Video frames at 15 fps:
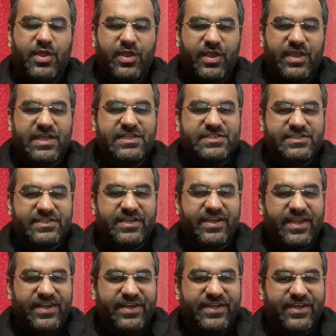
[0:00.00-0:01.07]
it's
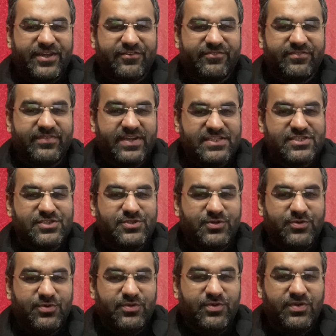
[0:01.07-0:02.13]
really tough. Rest
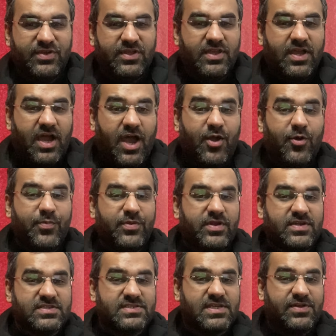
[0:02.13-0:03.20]
you, I hope you
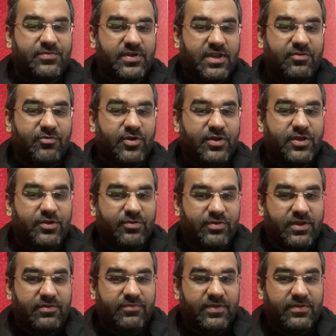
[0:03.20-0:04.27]
understand what I wanted to
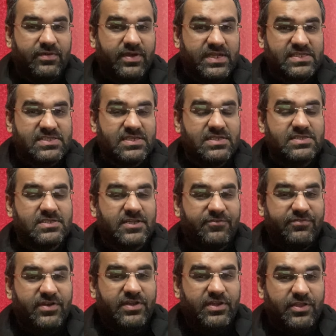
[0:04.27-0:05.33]
convey. Rest is
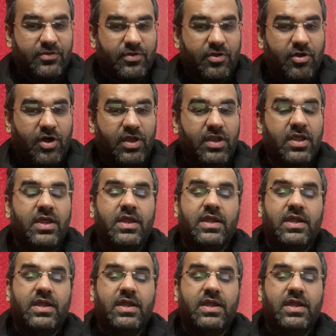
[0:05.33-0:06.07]
definitely your call.